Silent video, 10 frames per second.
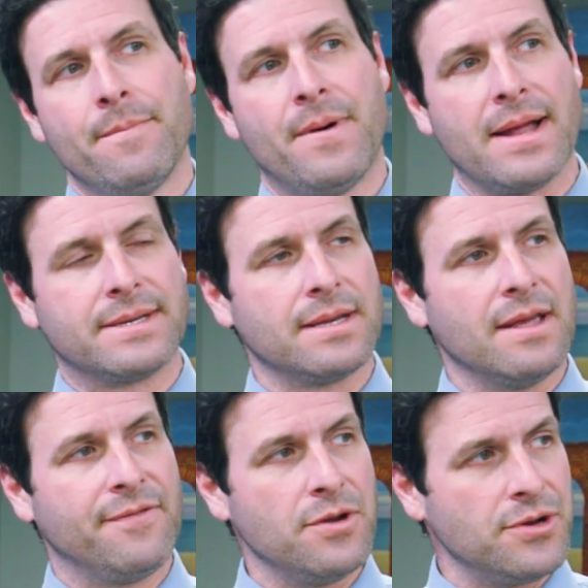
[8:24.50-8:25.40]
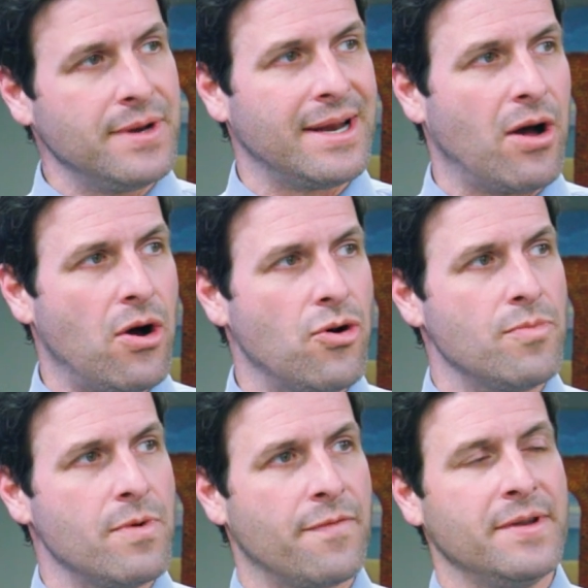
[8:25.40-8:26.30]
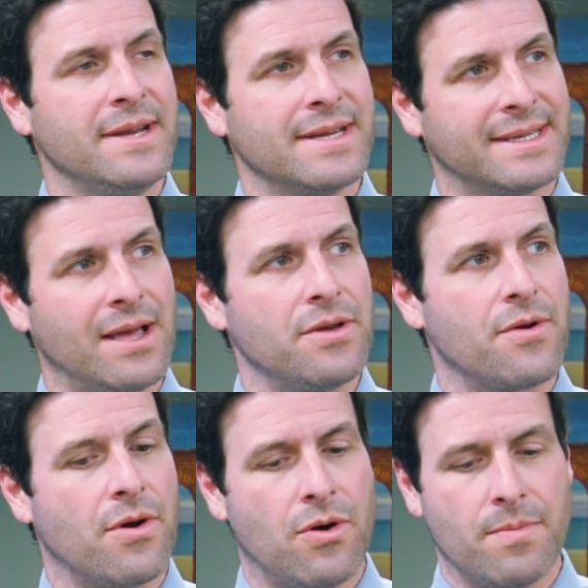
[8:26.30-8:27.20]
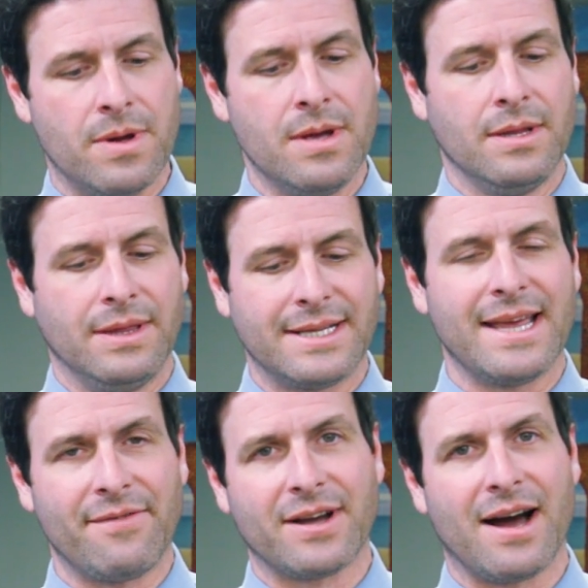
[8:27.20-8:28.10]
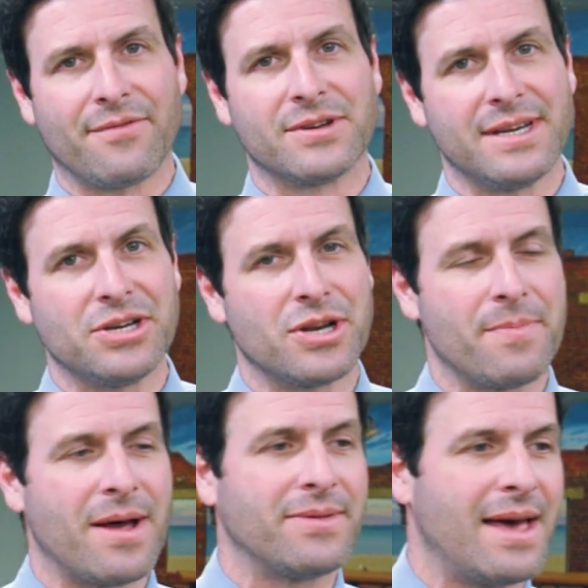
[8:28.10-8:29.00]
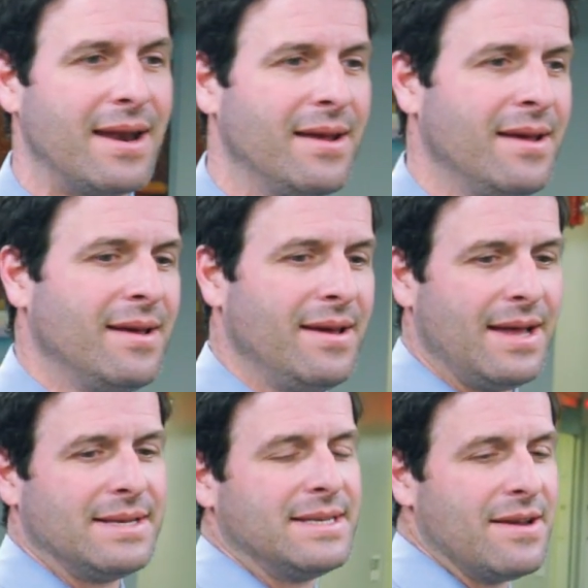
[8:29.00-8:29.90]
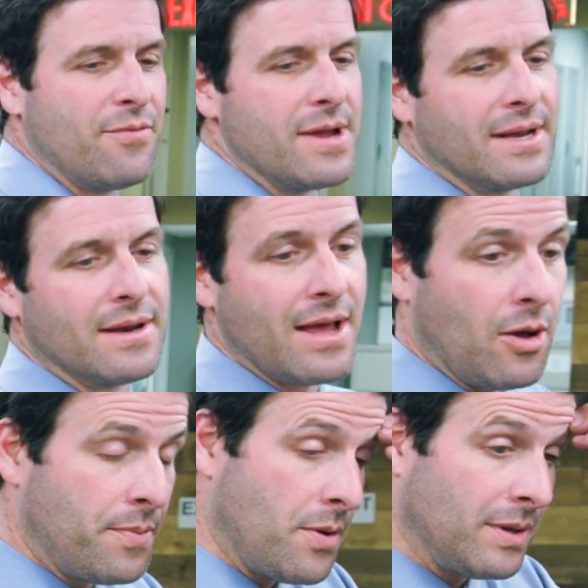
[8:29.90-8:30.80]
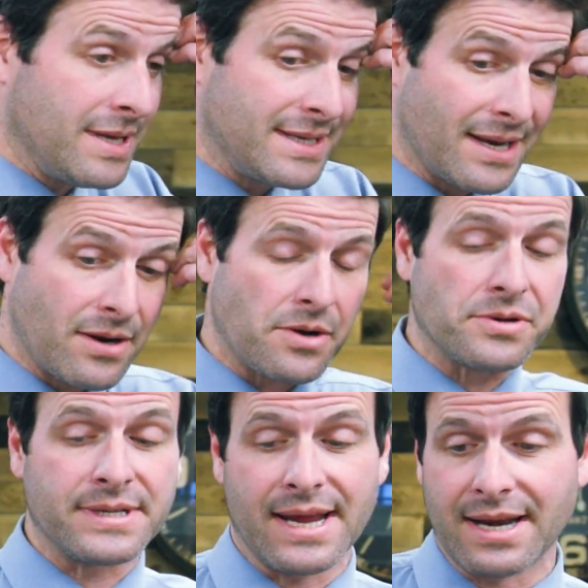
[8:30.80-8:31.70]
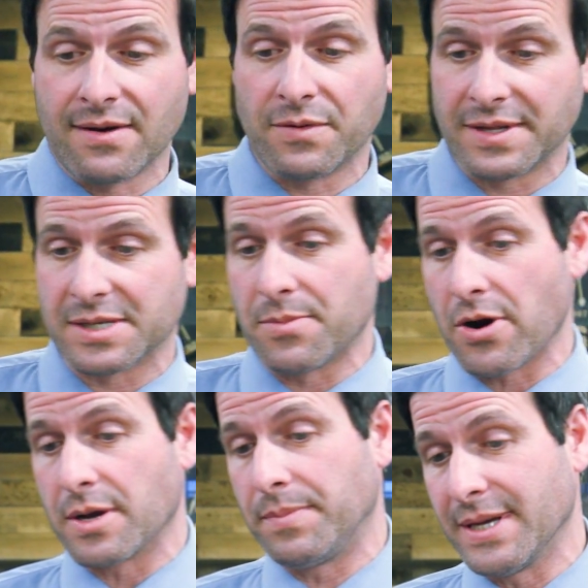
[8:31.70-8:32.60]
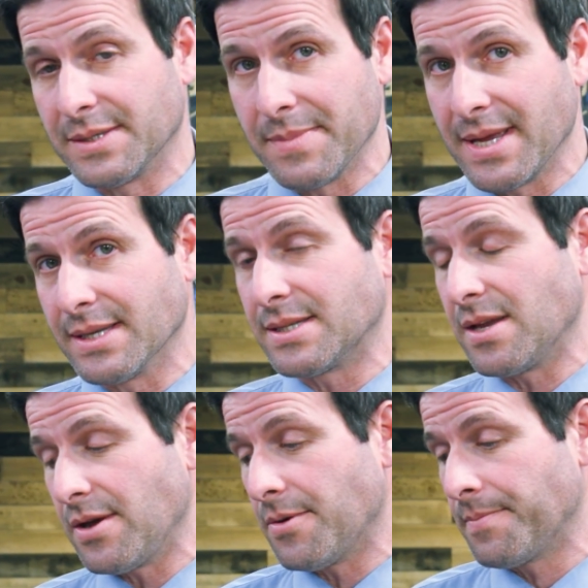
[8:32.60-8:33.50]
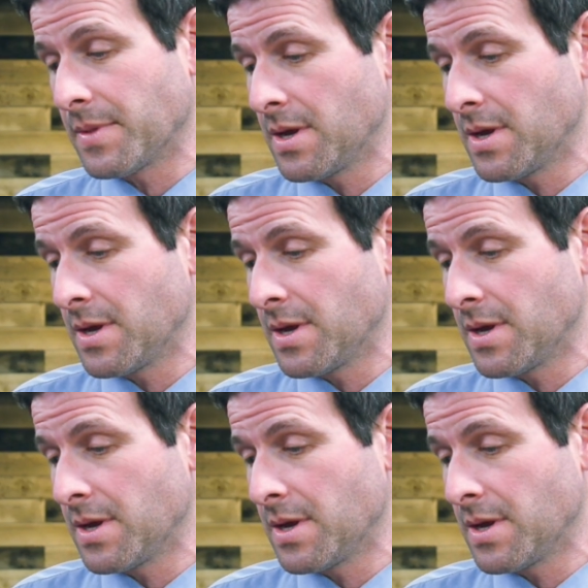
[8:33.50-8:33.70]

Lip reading: But if you do need a home, or if you need to sell your home, let's have a conversation about that and see if we can help you at least get an understanding of what this marketplace means to you.